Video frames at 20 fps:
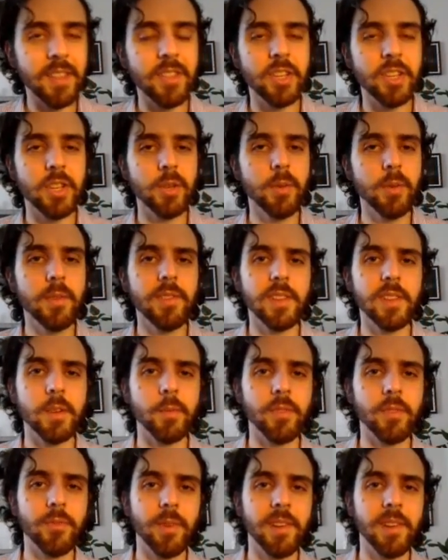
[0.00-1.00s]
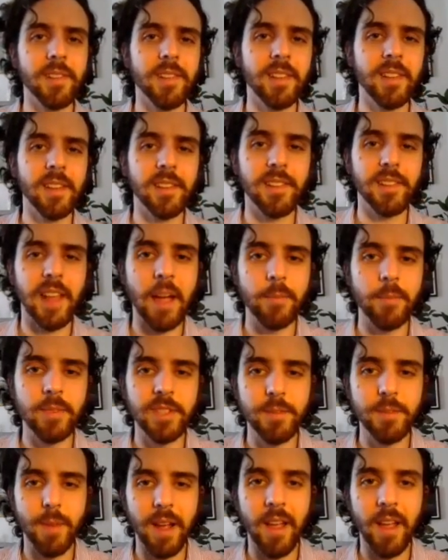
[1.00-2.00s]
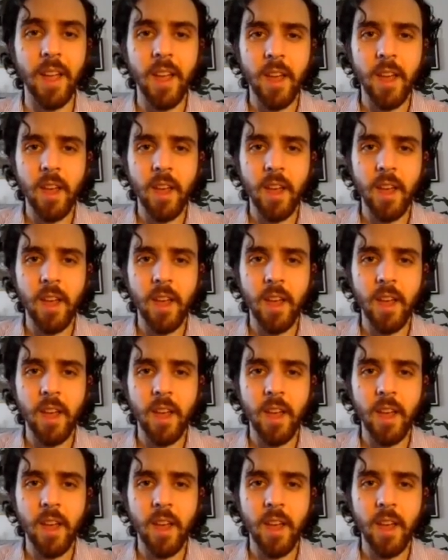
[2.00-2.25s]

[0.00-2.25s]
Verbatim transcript: in the news and it was recently established by